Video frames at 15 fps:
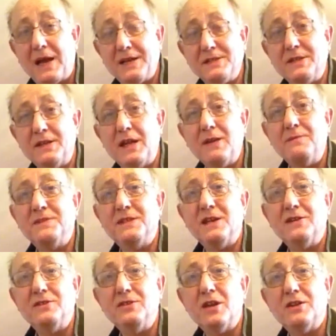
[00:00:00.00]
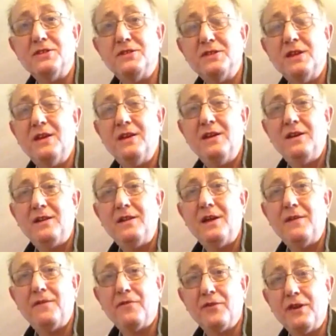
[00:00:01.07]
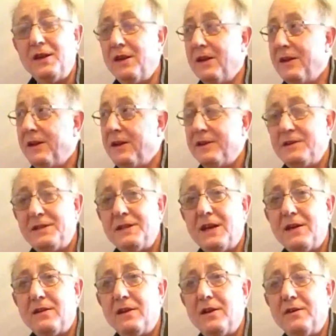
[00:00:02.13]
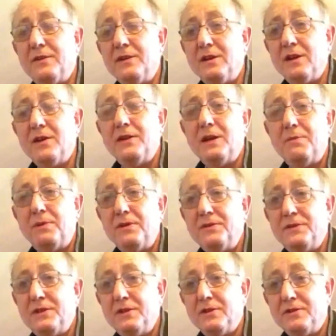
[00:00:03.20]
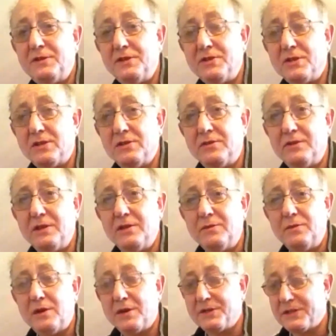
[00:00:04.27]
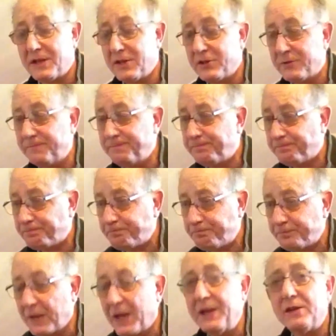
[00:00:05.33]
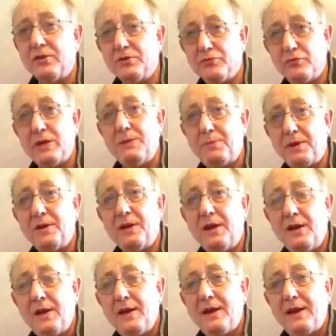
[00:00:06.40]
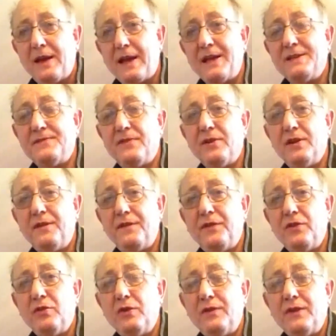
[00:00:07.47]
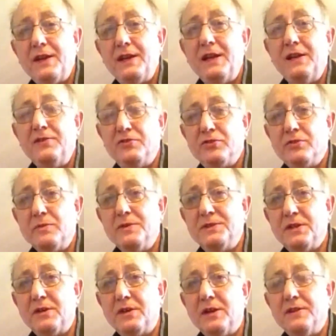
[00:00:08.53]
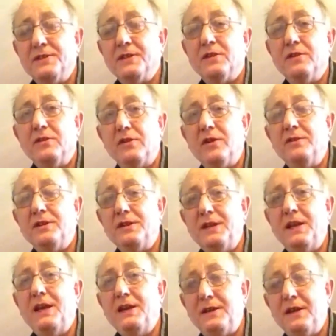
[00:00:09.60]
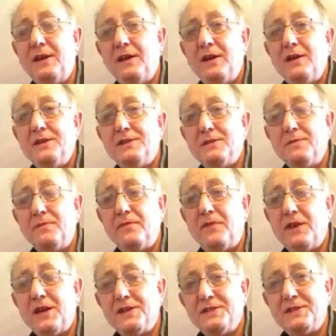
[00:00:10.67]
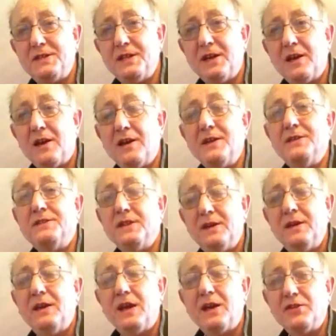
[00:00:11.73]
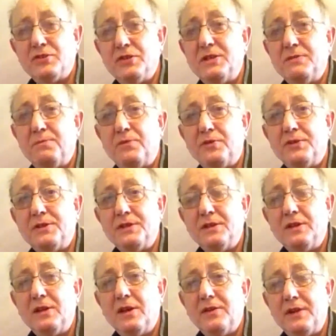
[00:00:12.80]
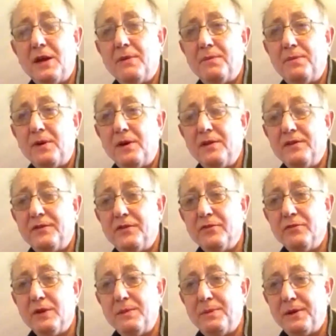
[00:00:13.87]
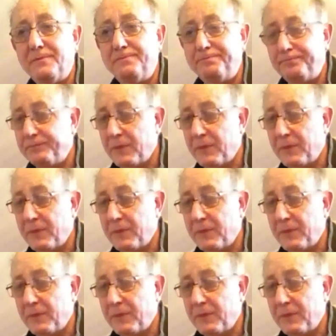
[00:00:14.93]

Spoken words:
as the name says, yes, they're free to download and load up onto your digital audio workstation. And of course, Reaper has very few, if any, instruments on it, so you're going to need some VSTis actually to load up onto Reaper.